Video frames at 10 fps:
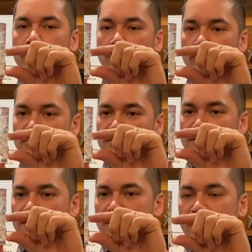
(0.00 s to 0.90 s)

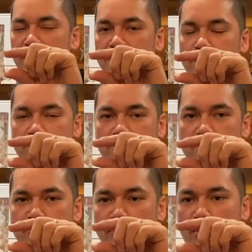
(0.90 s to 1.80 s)
booze and
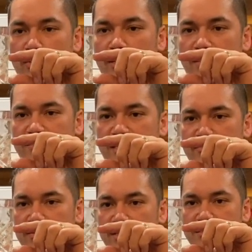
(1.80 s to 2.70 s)
sugar and
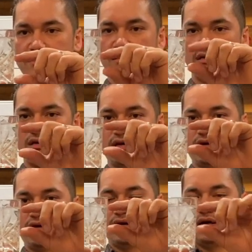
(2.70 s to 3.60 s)
citrus.
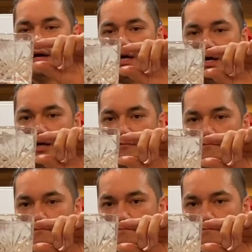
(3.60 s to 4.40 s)
Uh,